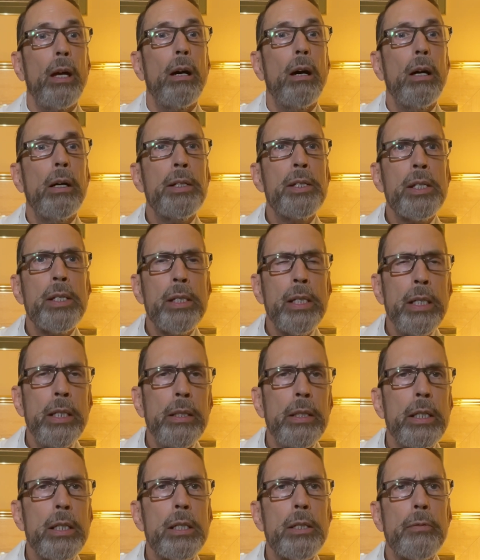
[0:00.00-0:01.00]
I see
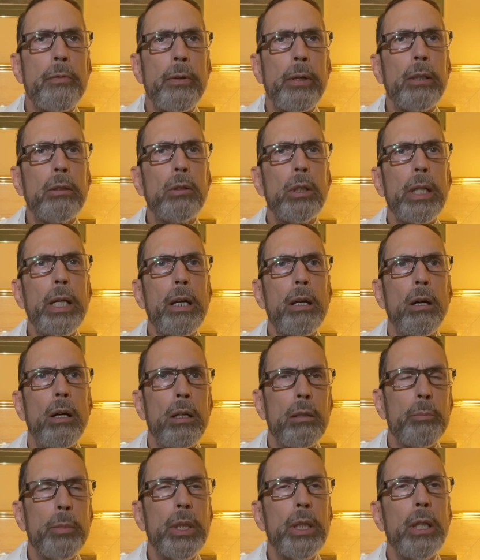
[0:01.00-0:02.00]
this fairly
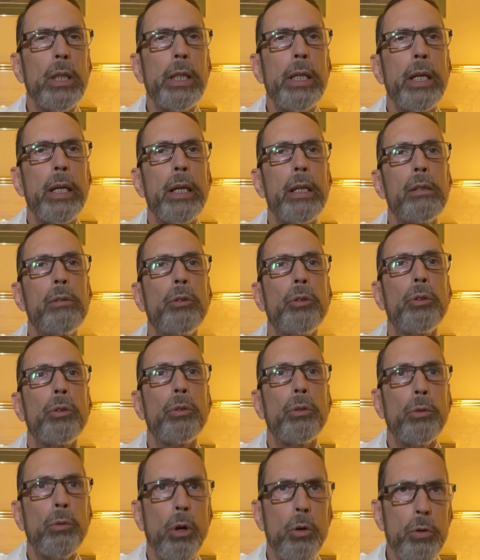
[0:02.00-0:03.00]
commonly in
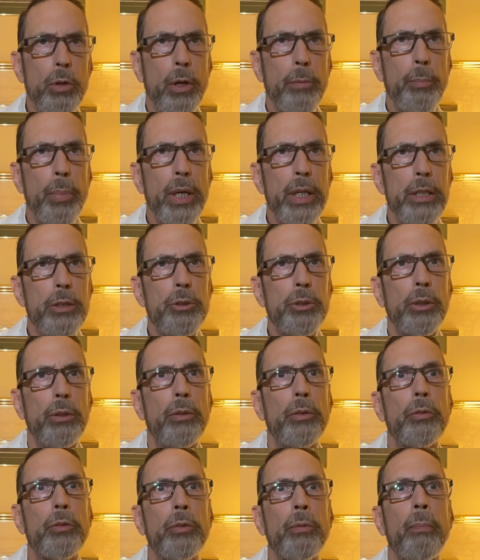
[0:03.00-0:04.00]
stroke
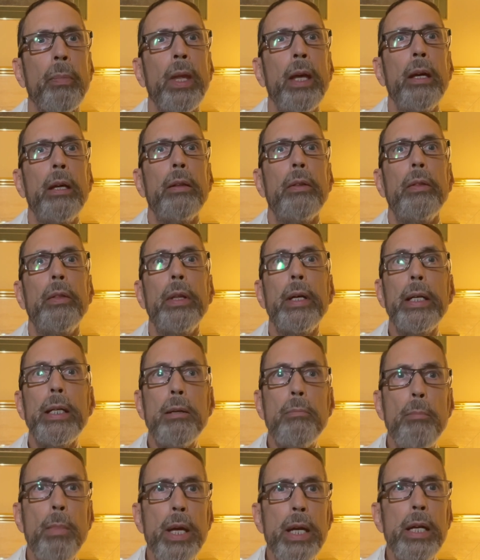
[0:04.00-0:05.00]
patients.
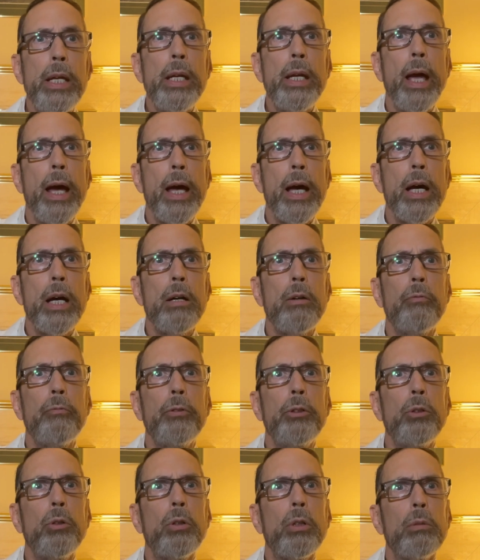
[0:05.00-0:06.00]
They may have
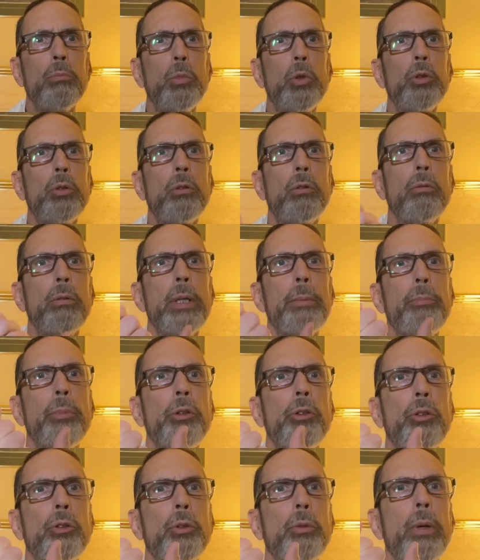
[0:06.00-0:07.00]
normal grip
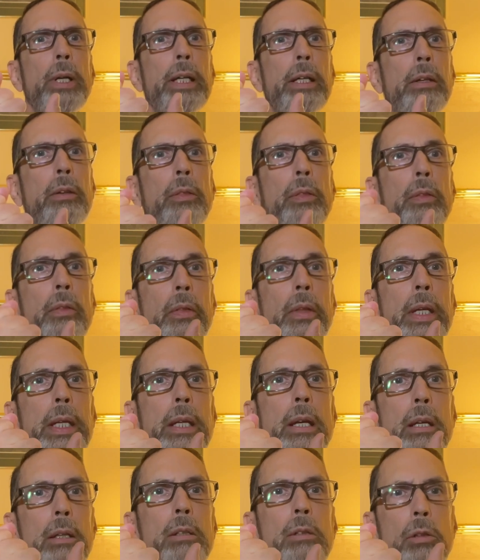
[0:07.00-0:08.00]
strength, they
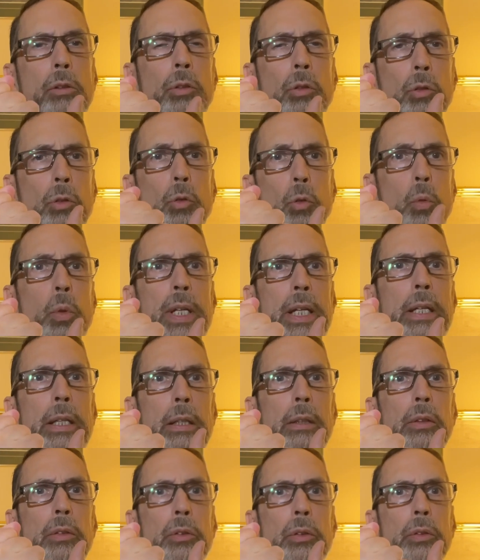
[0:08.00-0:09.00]
can
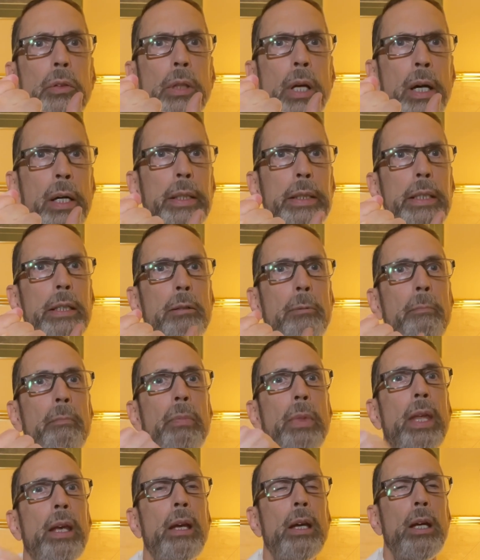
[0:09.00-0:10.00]
squeeze tight,
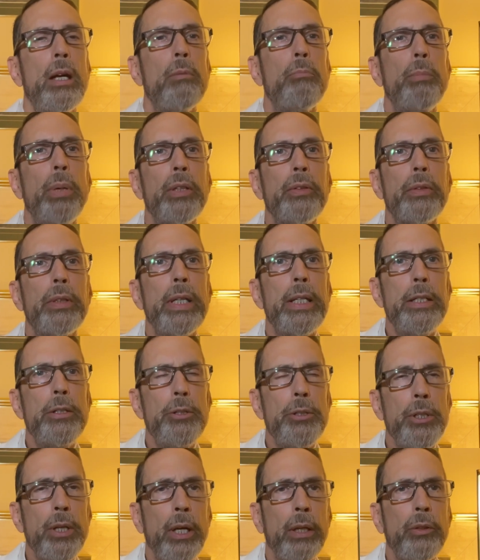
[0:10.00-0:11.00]
but they
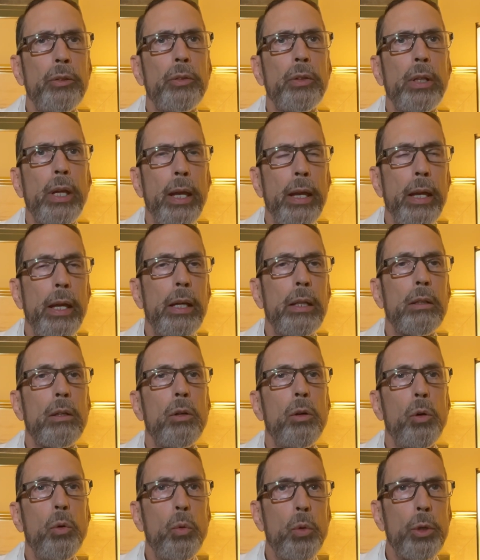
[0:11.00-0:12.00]
just can't
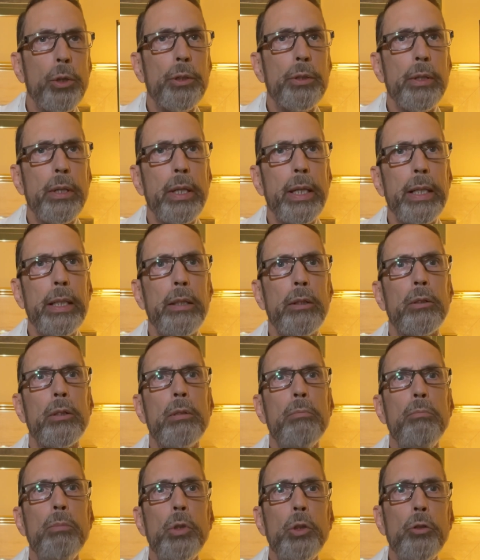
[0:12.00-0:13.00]
coordinate
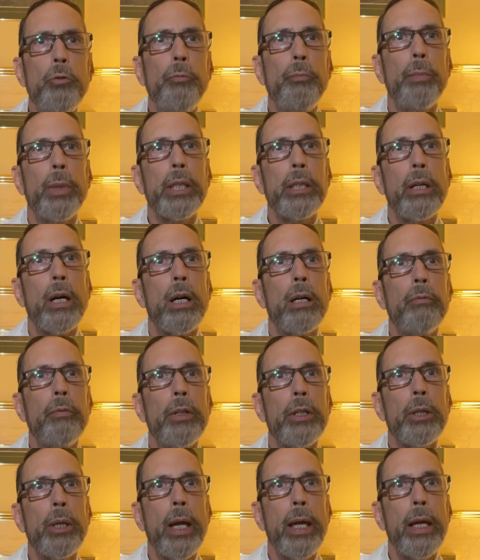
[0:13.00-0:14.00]
the movement of
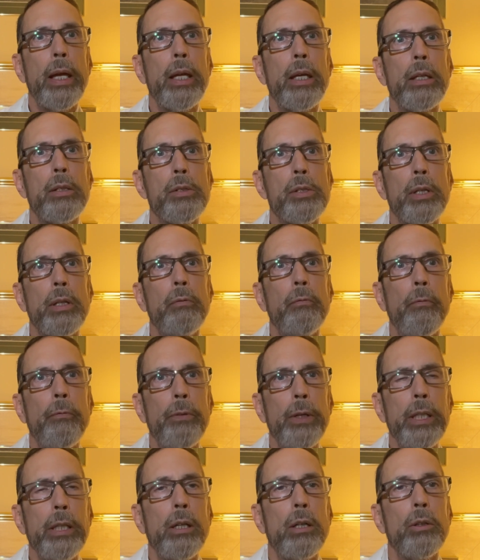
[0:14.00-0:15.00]
their hands and
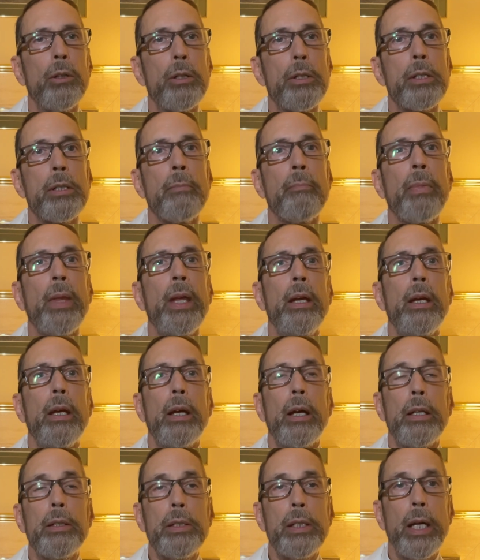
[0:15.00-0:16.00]
fingers.
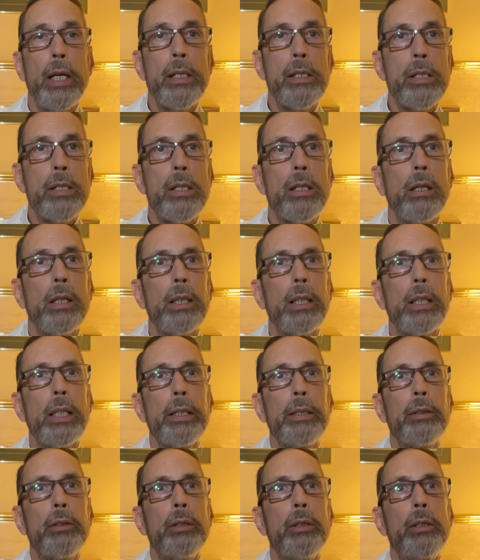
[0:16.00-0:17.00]
A test I
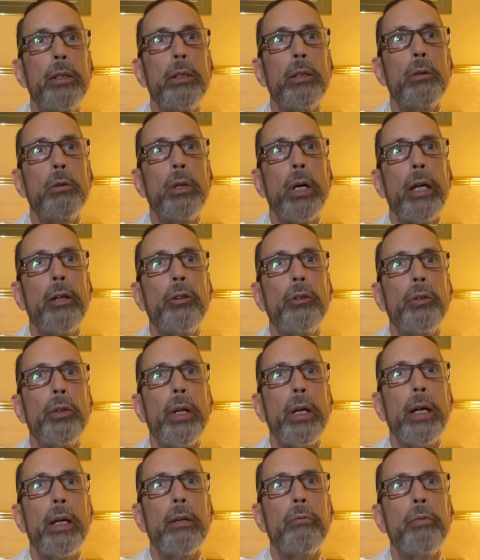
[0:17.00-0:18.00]
like to do is
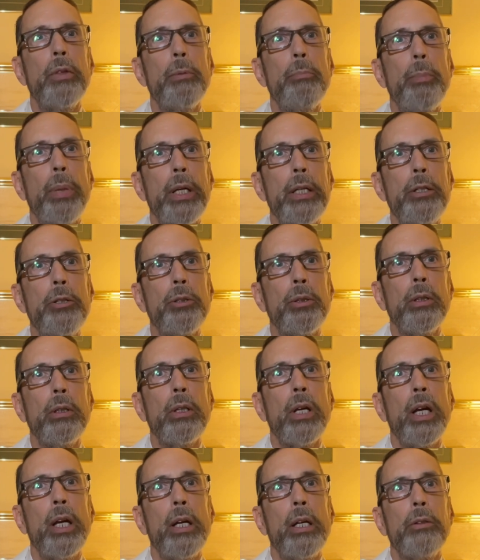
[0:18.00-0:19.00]
to have the patient
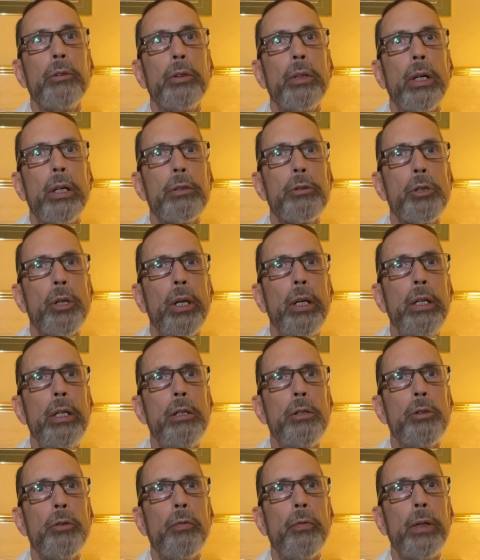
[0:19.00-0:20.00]
touch
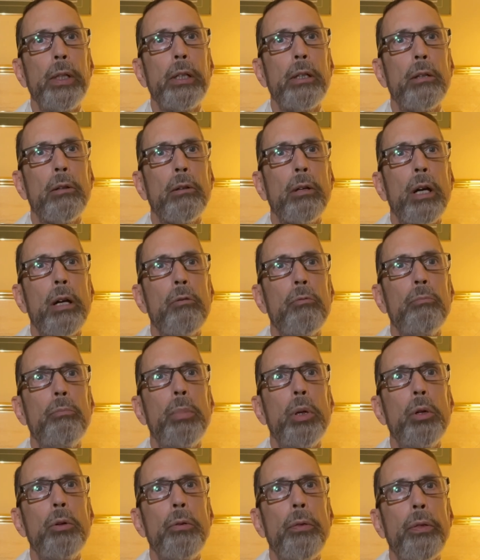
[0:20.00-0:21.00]
each finger of
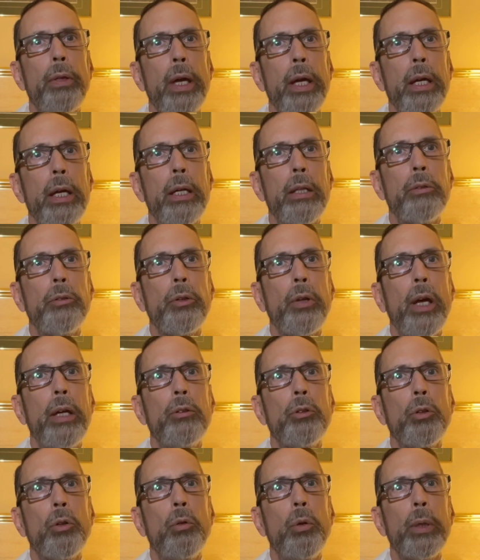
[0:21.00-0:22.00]
both hands
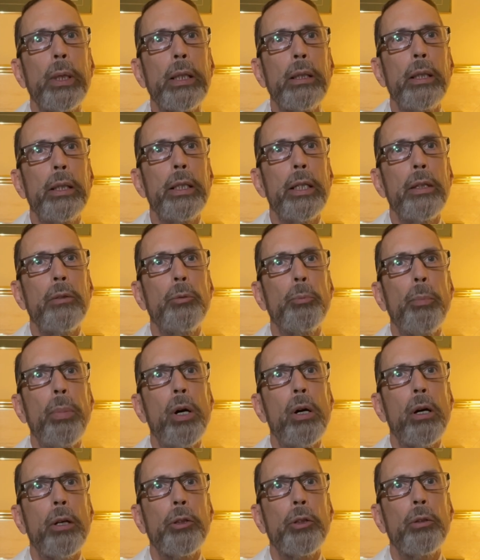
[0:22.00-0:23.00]
as quickly as
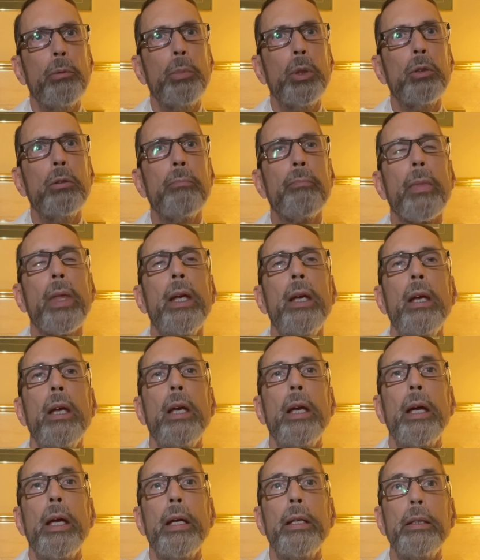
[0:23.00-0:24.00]
possible.
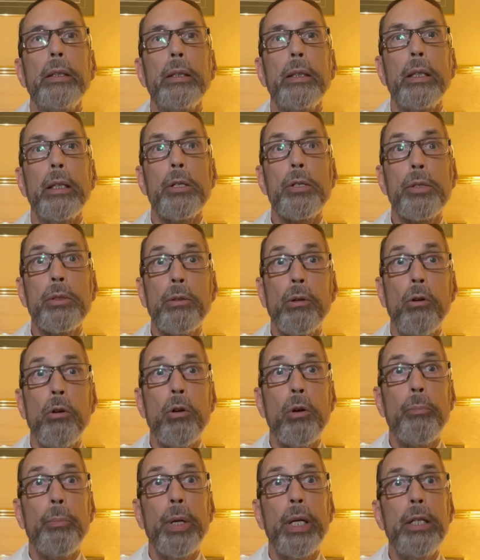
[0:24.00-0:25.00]
And in a
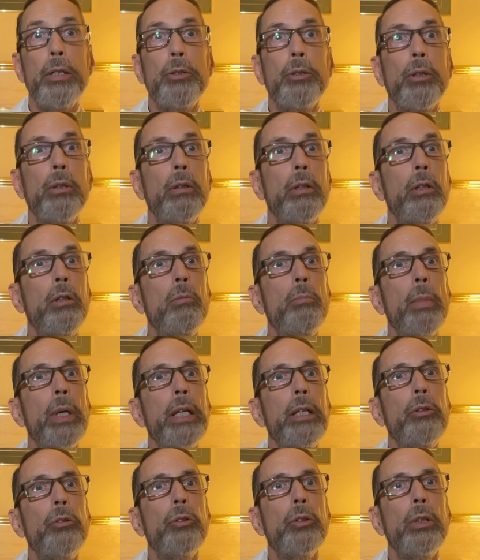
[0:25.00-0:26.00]
stroke patient, you
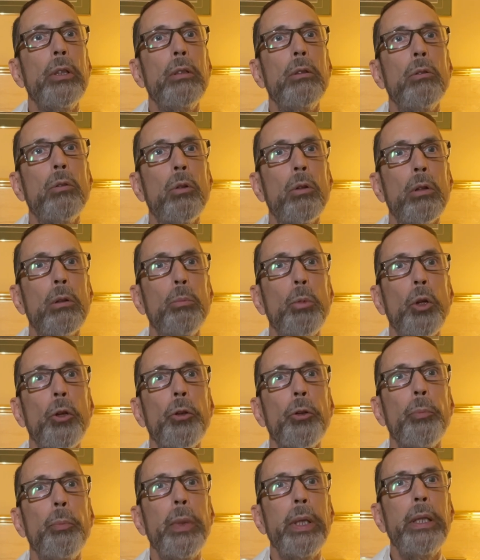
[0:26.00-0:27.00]
may see normal
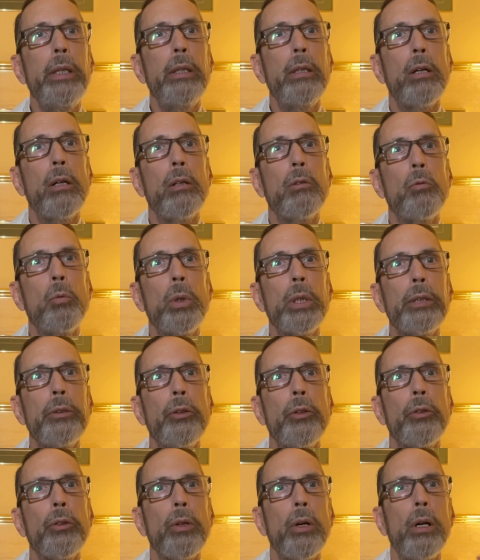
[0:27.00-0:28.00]
speed on one
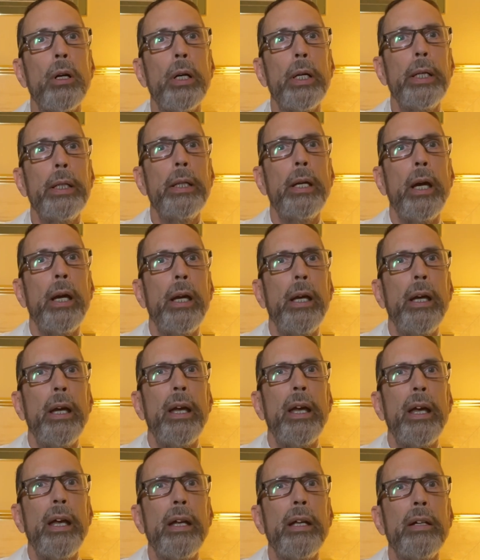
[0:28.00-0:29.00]
side
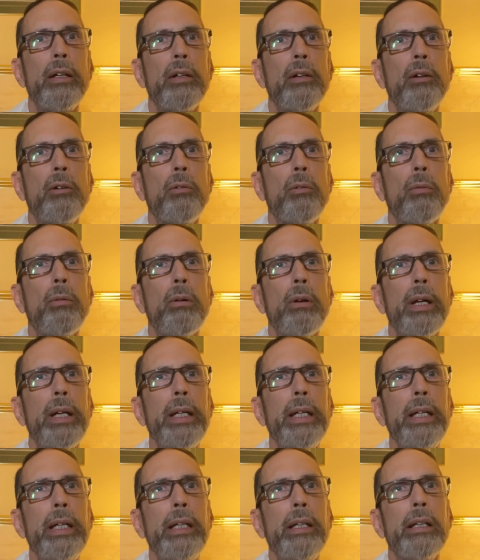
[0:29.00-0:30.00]
and
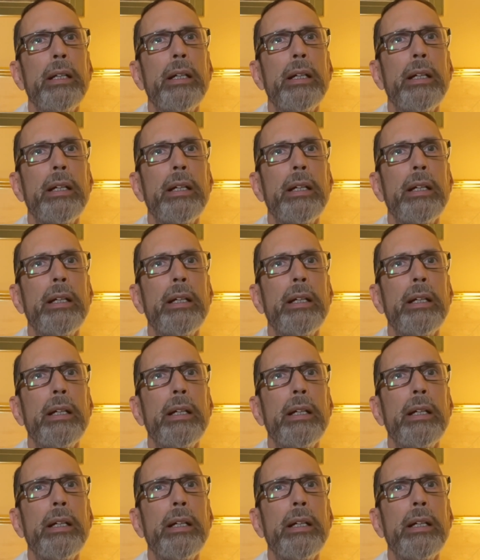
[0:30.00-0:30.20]
great